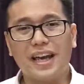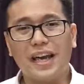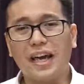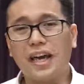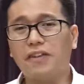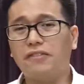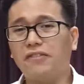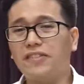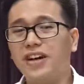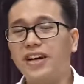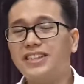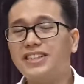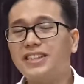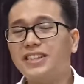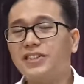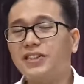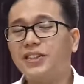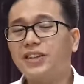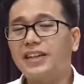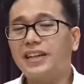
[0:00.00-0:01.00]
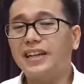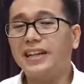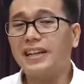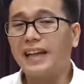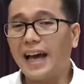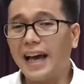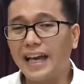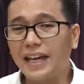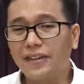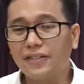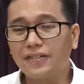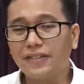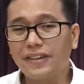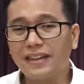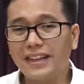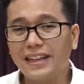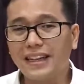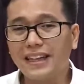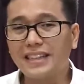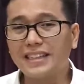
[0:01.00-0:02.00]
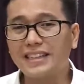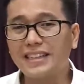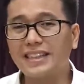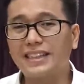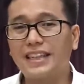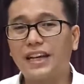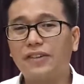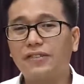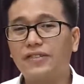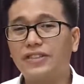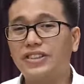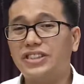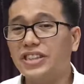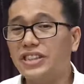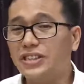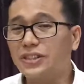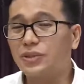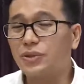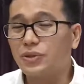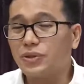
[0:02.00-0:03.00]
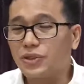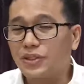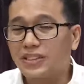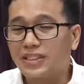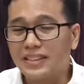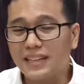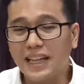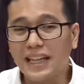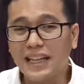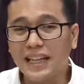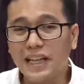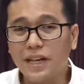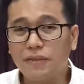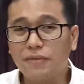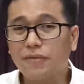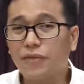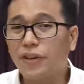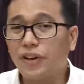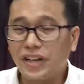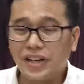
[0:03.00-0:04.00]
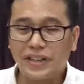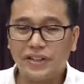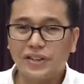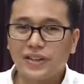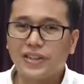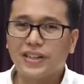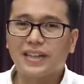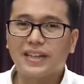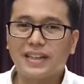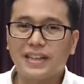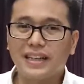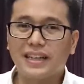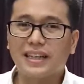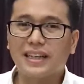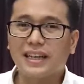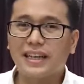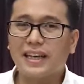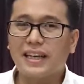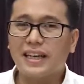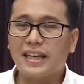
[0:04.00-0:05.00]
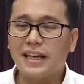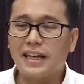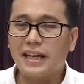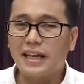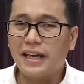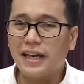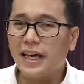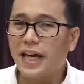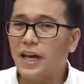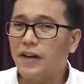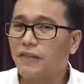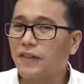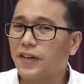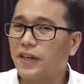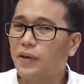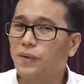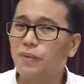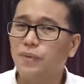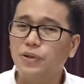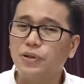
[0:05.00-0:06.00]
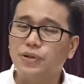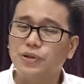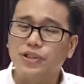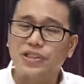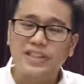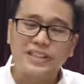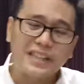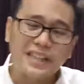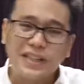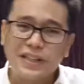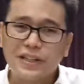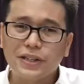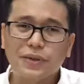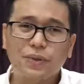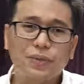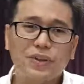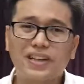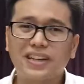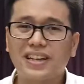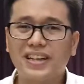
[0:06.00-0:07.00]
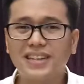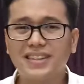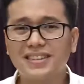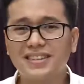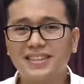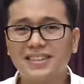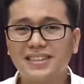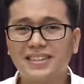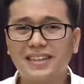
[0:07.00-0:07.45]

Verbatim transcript: if God's eternal life is enough just to sustain him for eternity, if he were to share it with us,